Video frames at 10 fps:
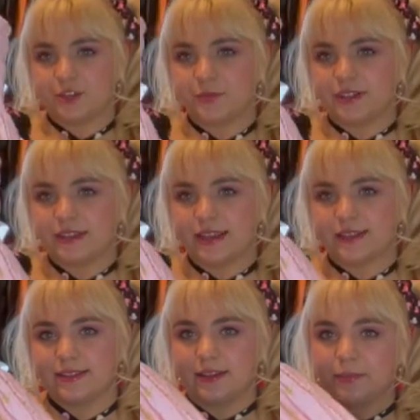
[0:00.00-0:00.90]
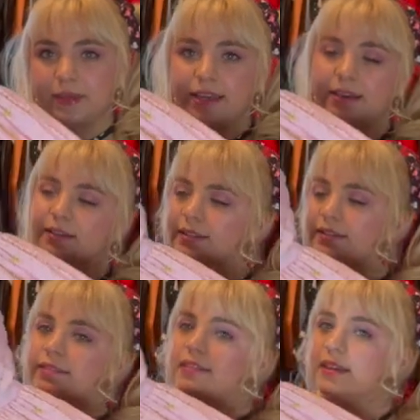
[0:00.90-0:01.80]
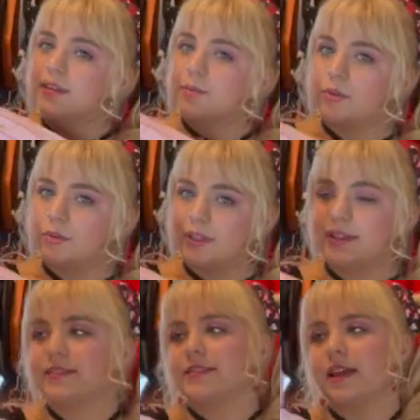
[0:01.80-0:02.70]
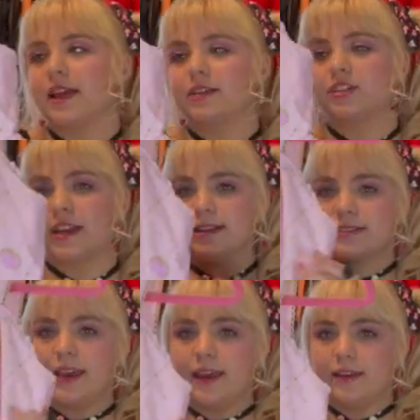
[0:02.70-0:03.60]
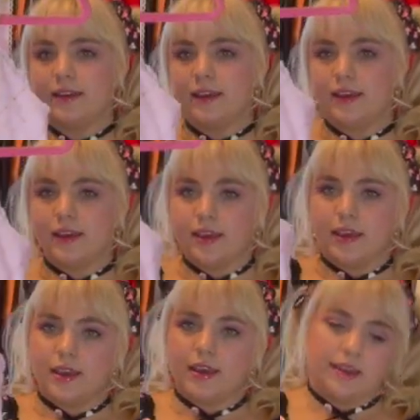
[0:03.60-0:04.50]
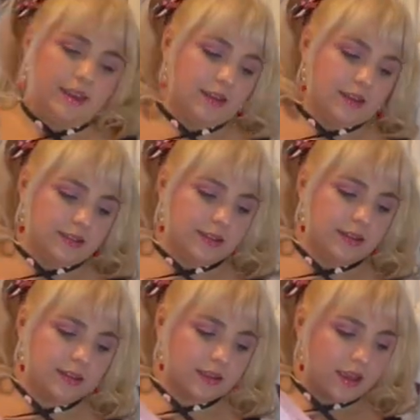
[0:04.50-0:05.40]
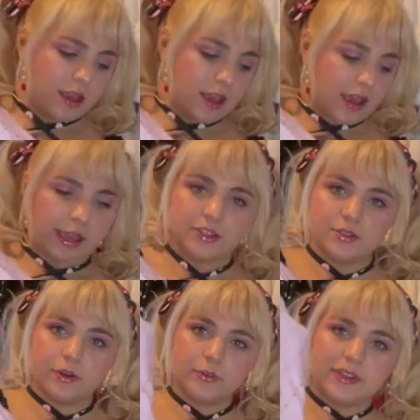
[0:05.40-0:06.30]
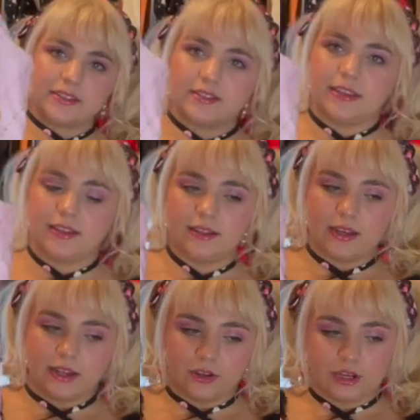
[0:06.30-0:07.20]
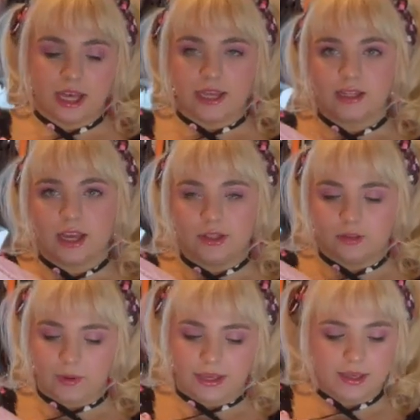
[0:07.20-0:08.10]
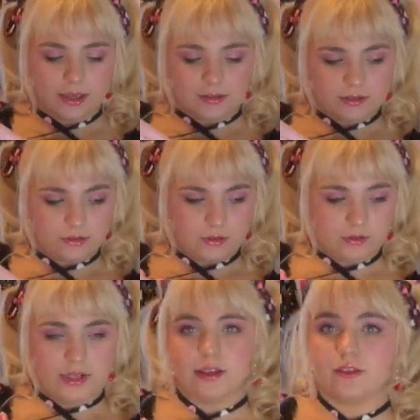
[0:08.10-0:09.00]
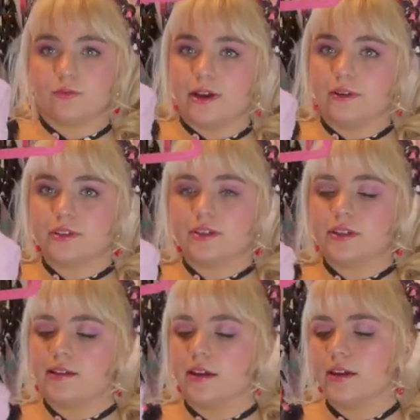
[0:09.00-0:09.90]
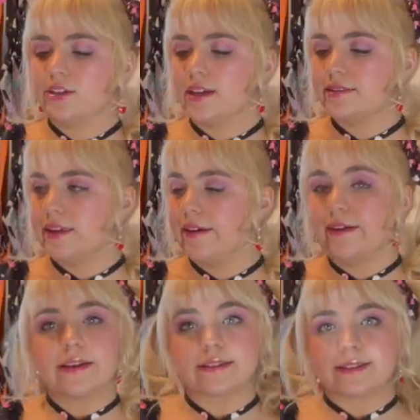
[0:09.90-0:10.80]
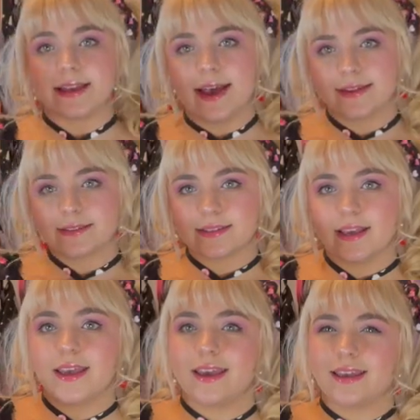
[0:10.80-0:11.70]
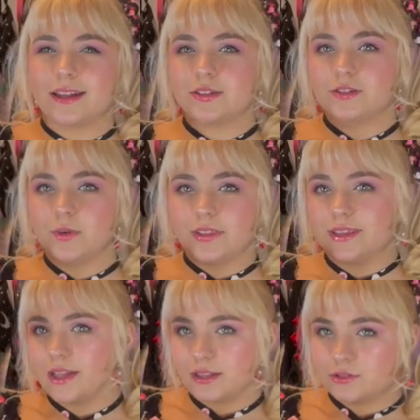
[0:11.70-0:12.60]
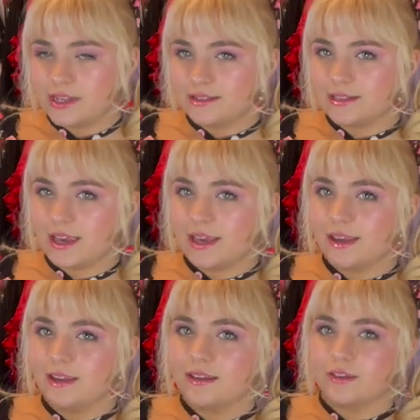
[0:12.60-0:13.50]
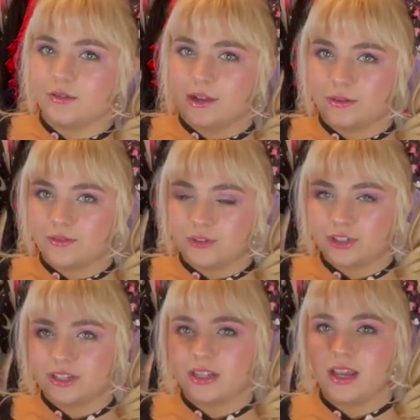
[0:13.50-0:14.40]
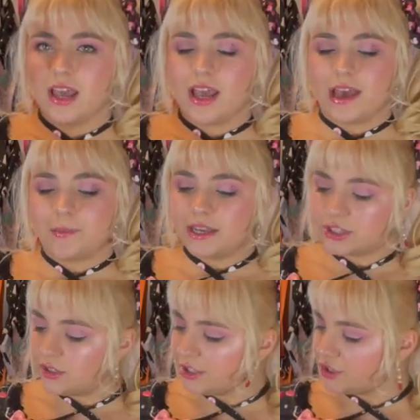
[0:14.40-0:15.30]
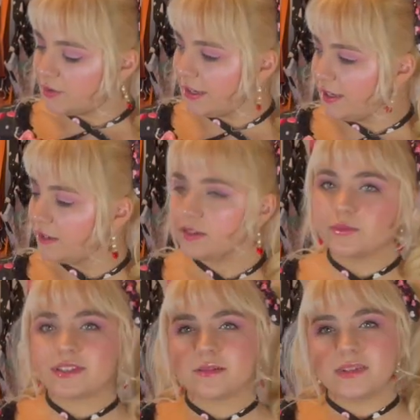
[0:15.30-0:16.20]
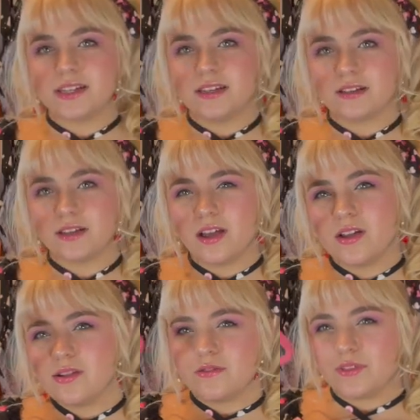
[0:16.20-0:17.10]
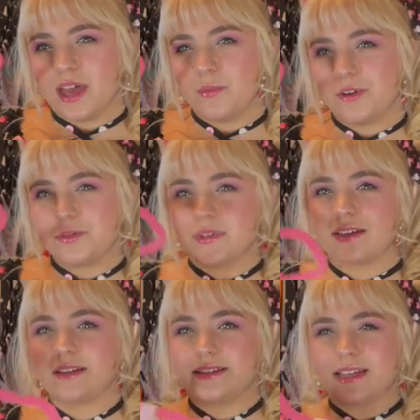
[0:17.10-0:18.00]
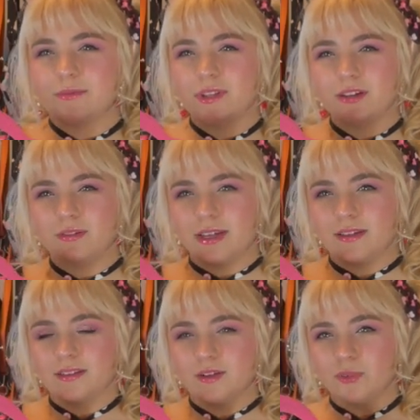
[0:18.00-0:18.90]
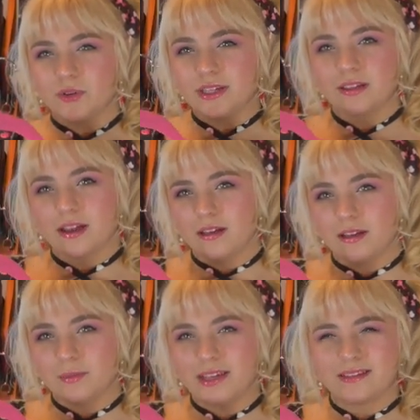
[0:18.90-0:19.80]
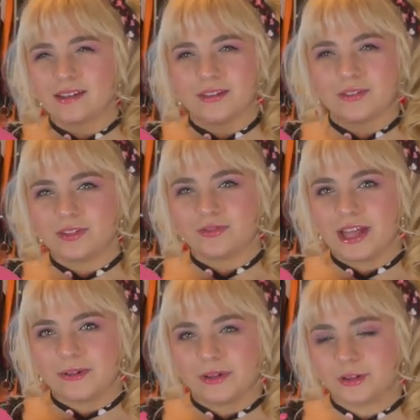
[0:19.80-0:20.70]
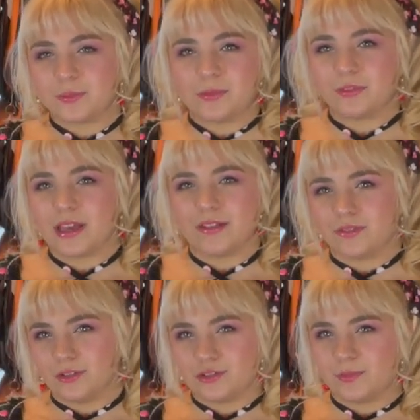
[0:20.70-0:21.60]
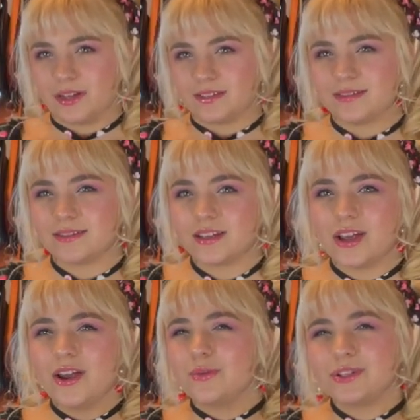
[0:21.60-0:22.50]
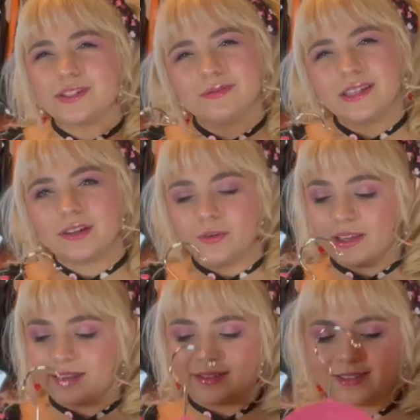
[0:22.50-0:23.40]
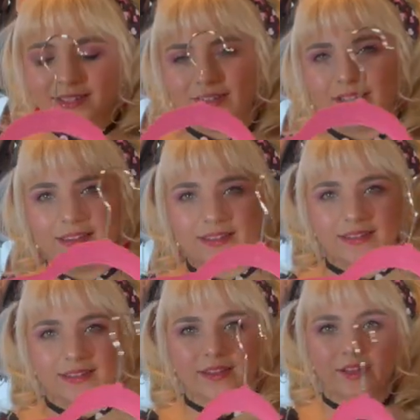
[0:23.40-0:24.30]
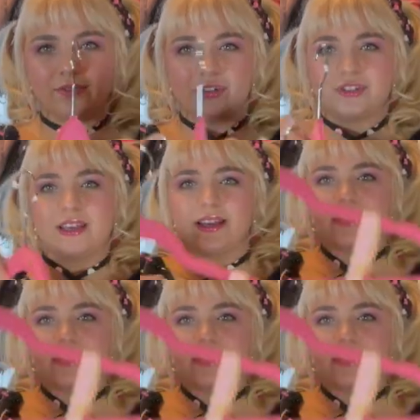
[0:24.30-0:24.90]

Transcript: Princess in pink. This is the Napoleon style JSK, and I do own this in another cut and colorway. I also own it in the round JSK in Saks, and I do want the yellow JSK, the round version. I might try to trade with somebody for that one because I really don't like the Napoleon cut on me. It's not very flattering on people that have larger busts, which is really annoying considering this is the version that has